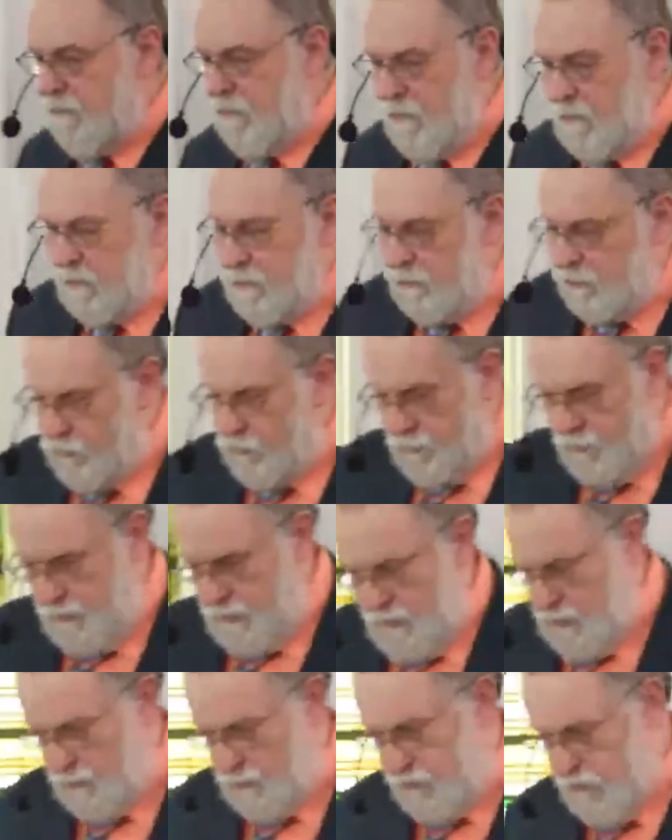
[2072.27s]
understood
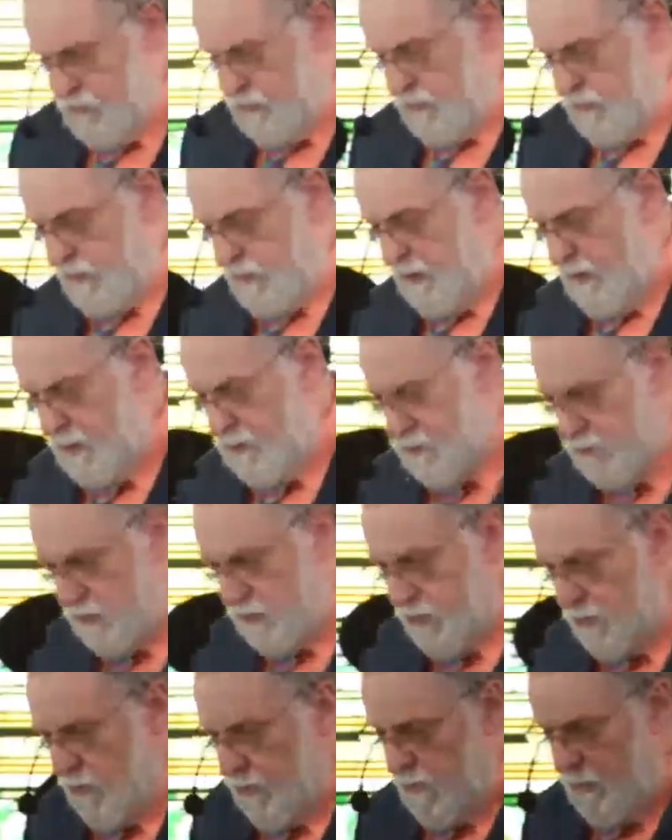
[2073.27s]
this until last
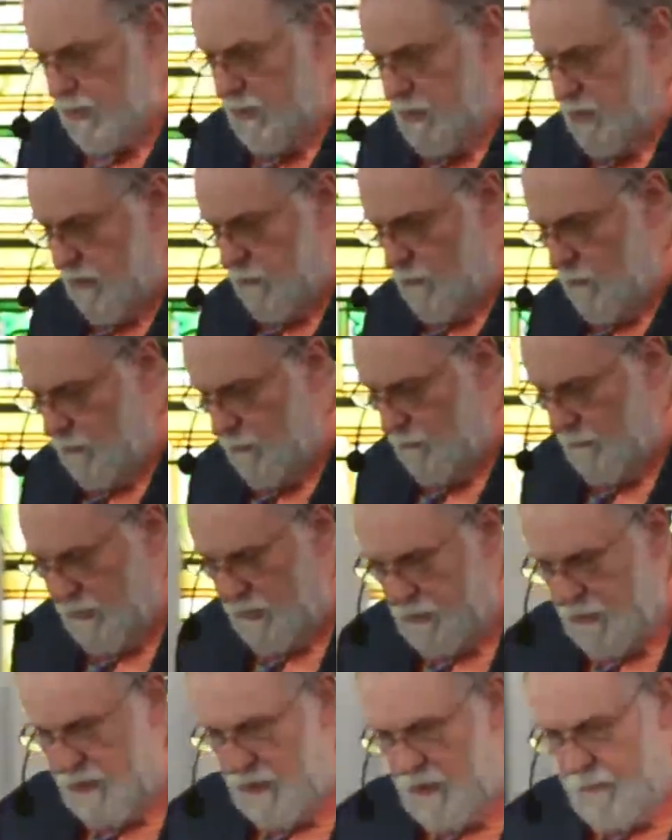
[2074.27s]
year when my
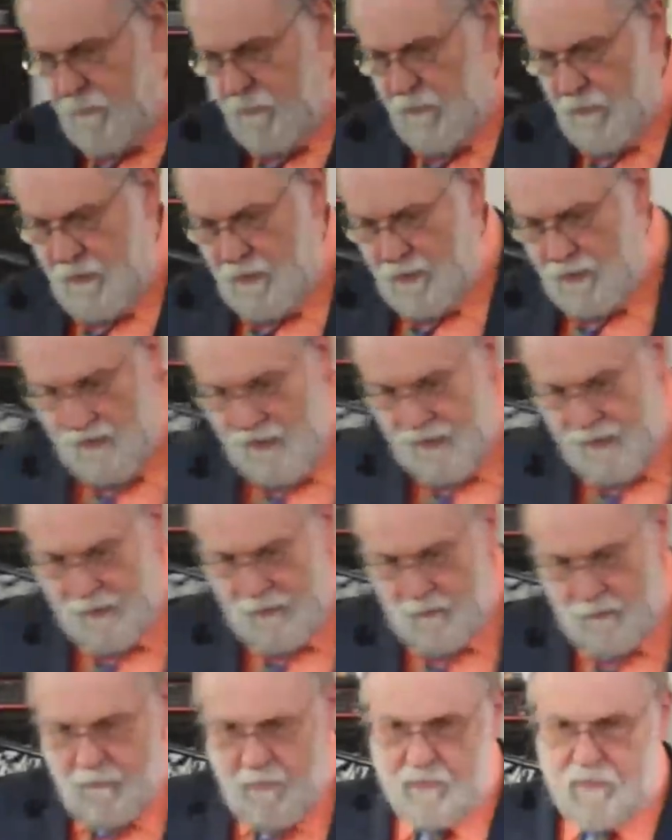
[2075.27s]
neighbor
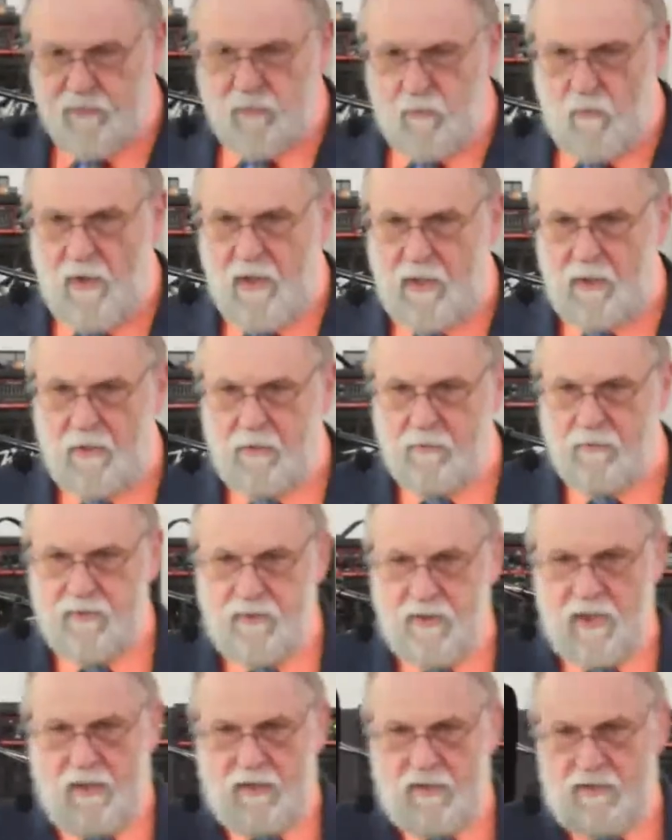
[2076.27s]
allowed a swallow's
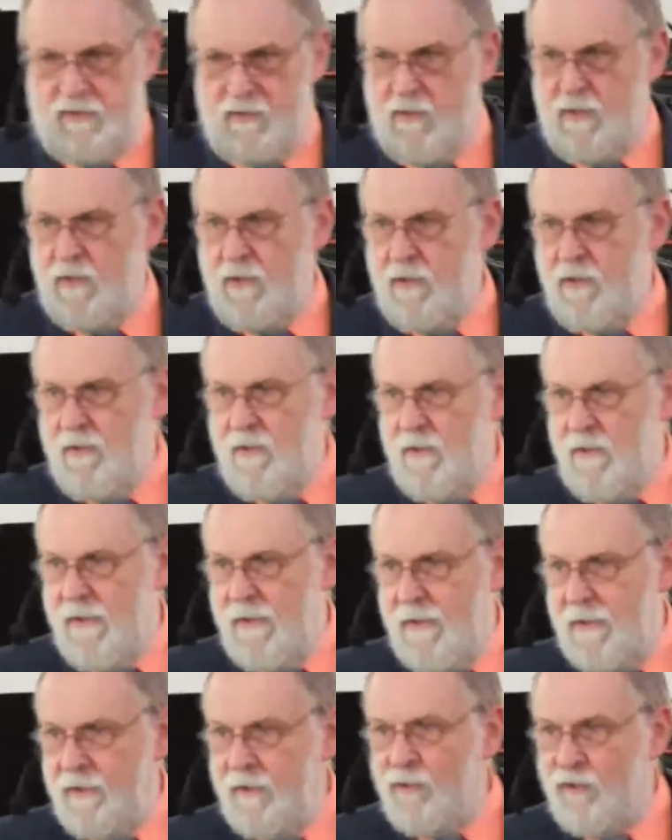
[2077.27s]
nest
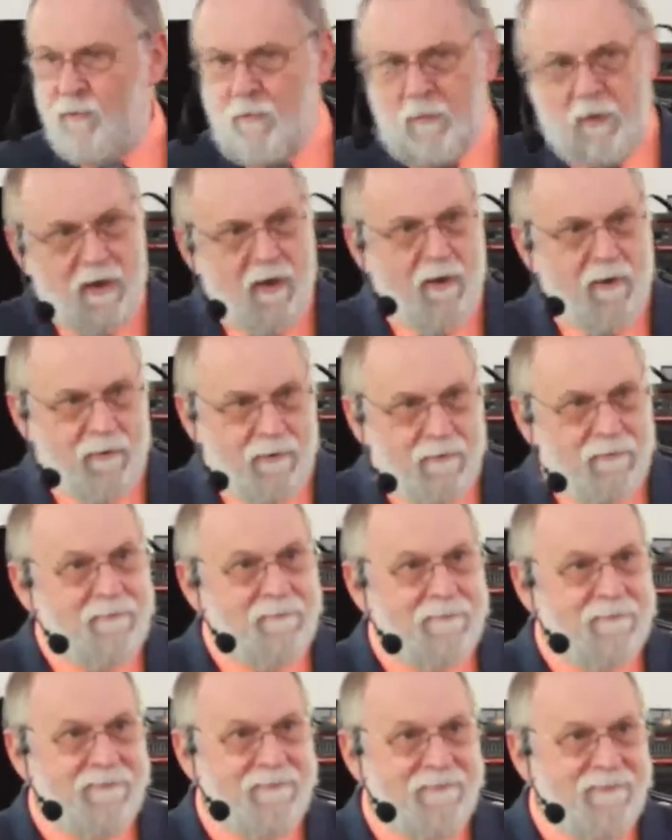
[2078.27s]
on his barn.
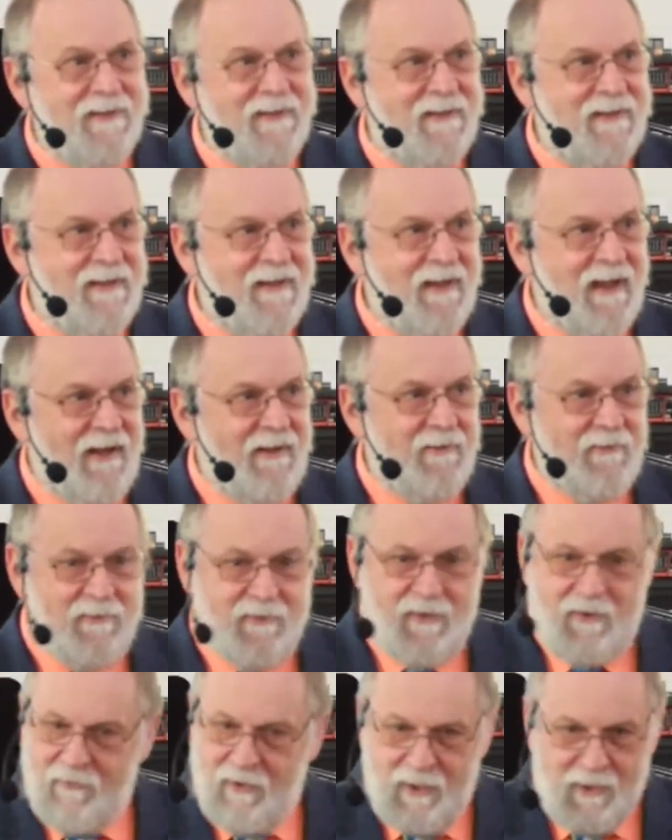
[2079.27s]
I'd
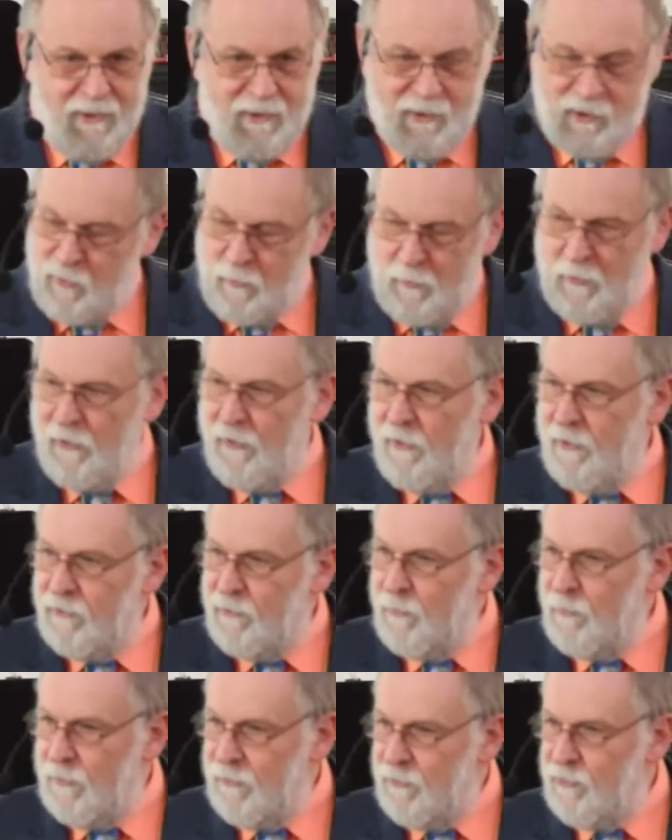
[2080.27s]
never had an
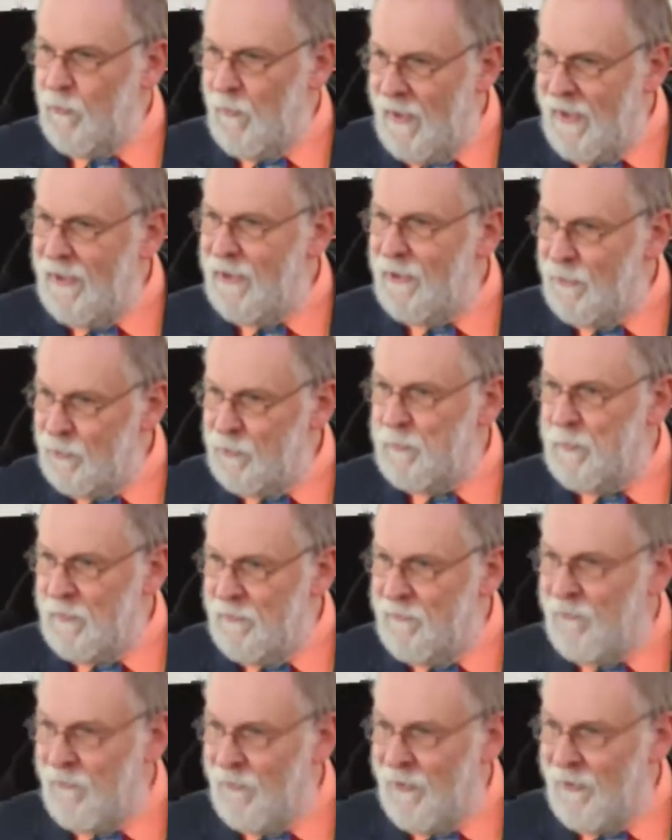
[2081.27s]
experience with swallows
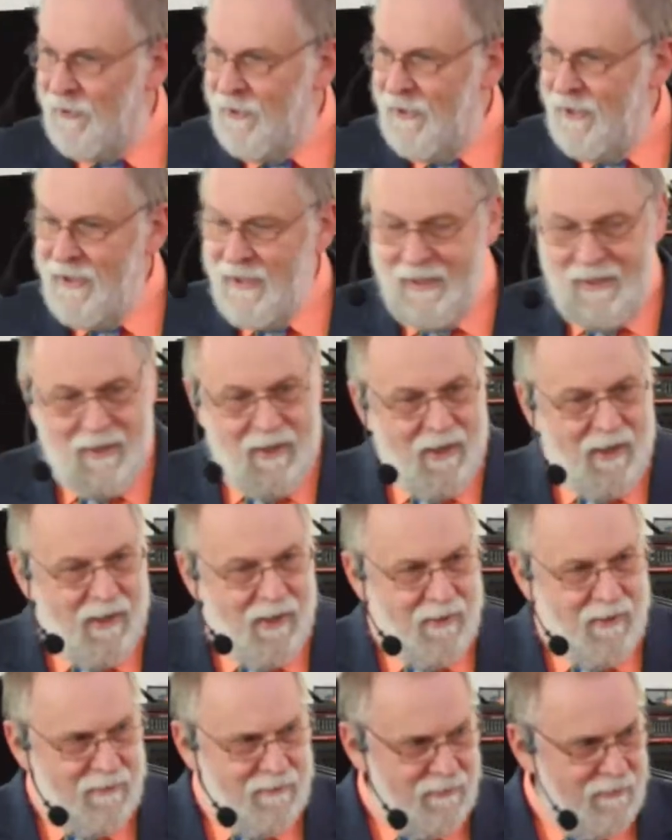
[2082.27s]
before.
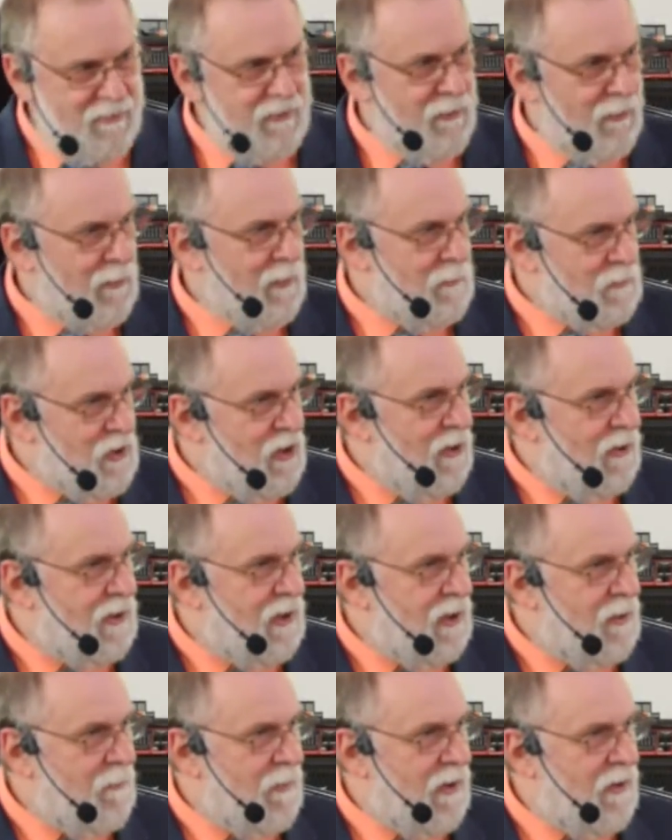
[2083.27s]
You know what I'm
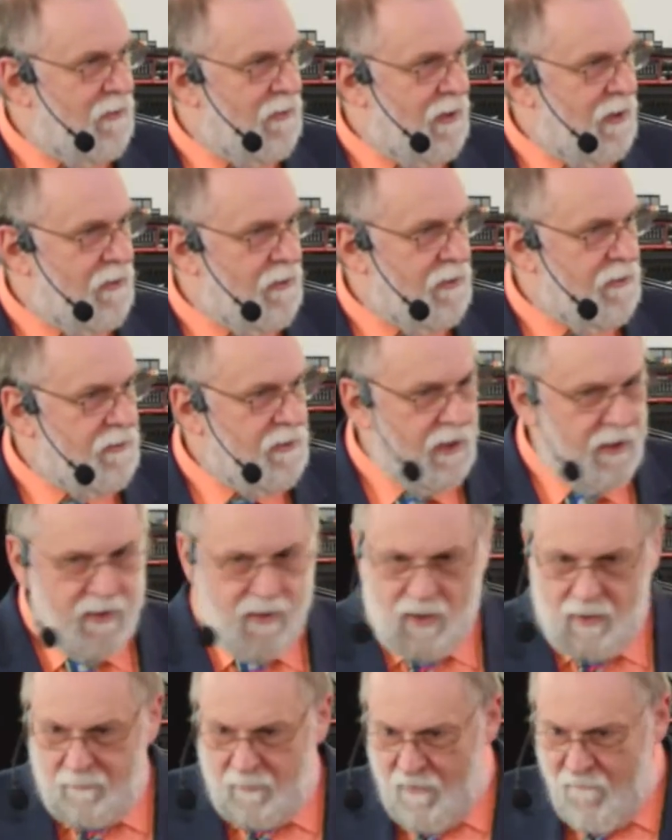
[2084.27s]
talking about? They
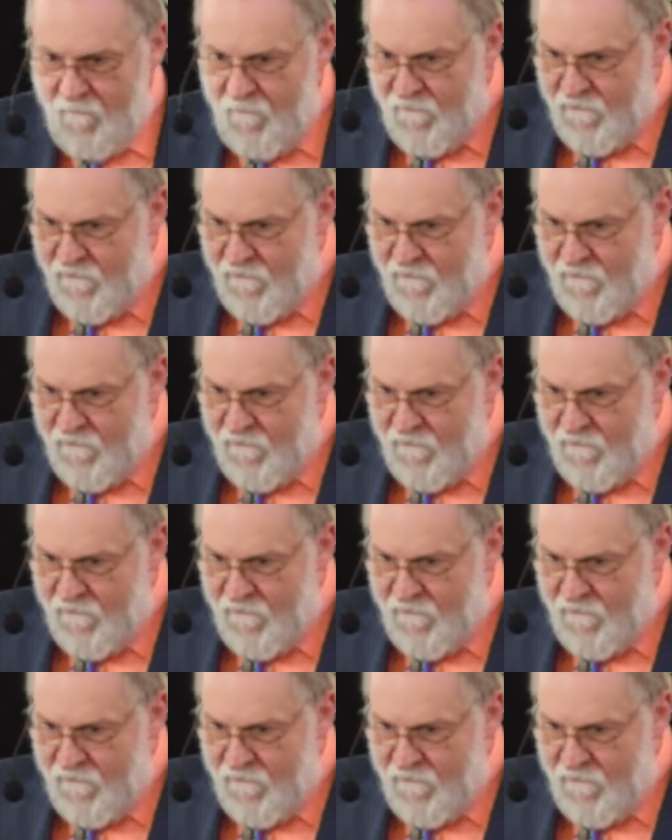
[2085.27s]
come and